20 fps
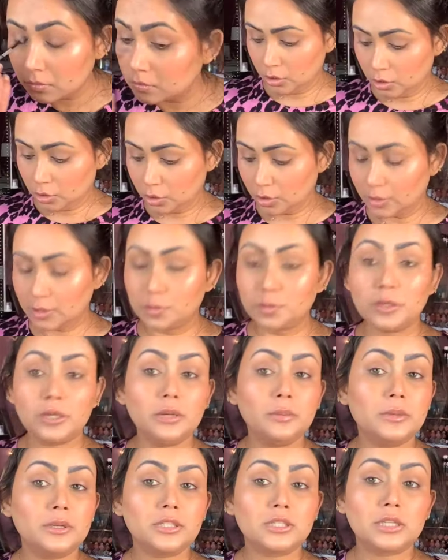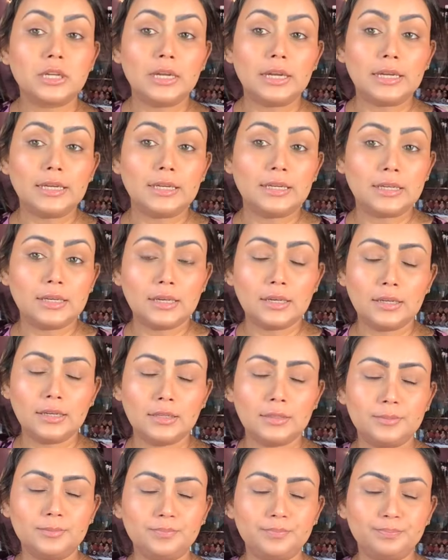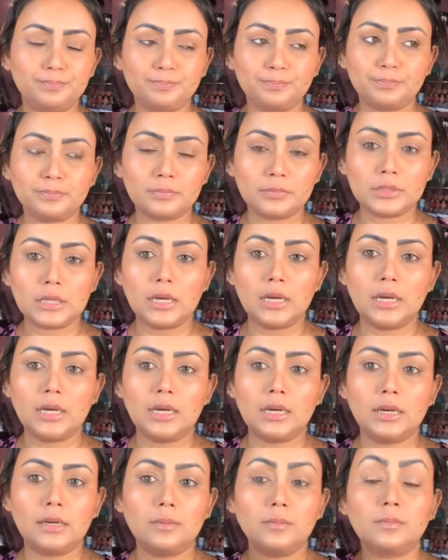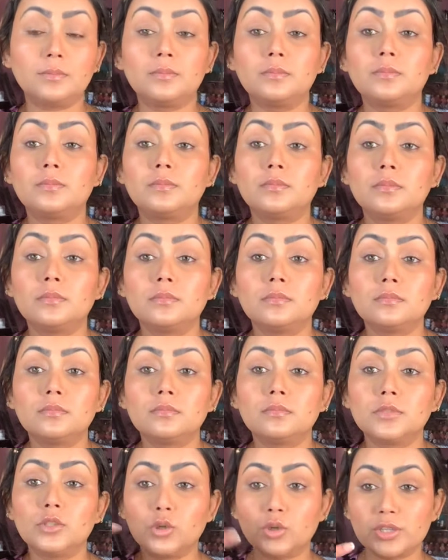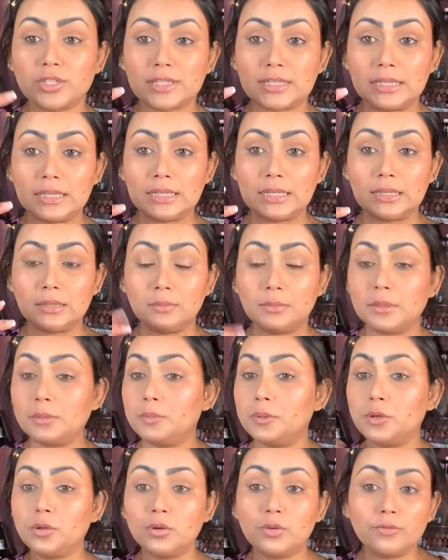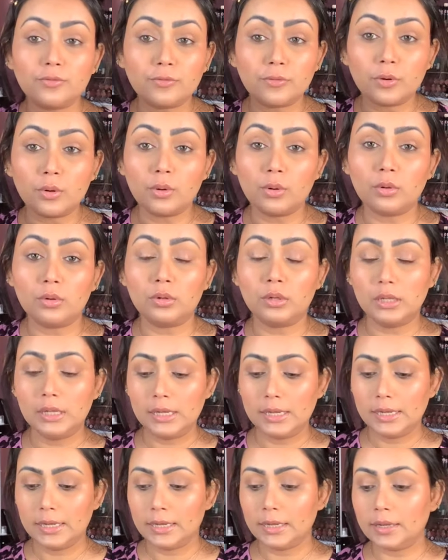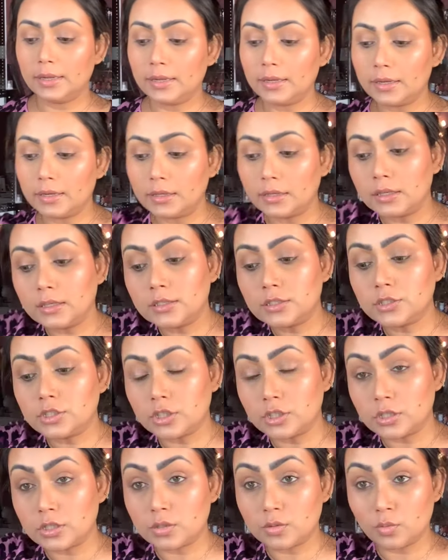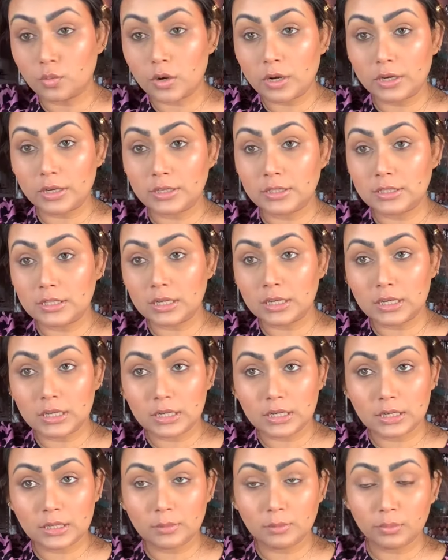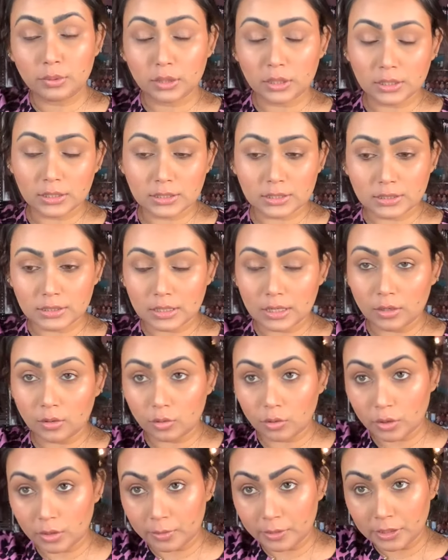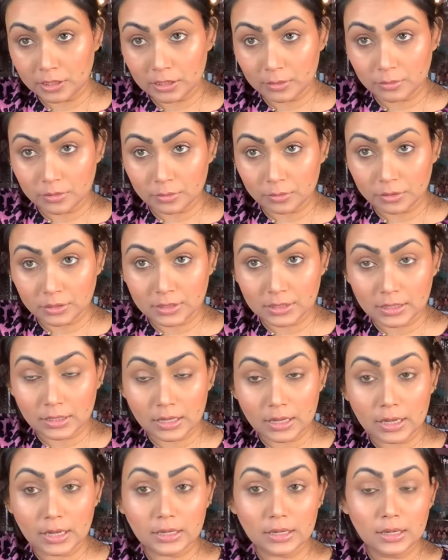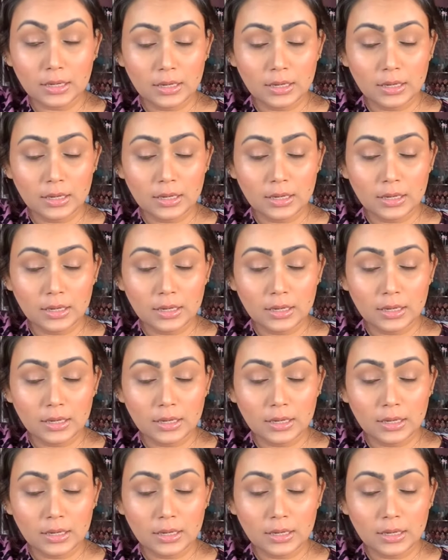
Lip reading: So it's pretty much like um, your skin, but beautiful. And it's just one and done. Plus, I don't know how many times I'm going to say that.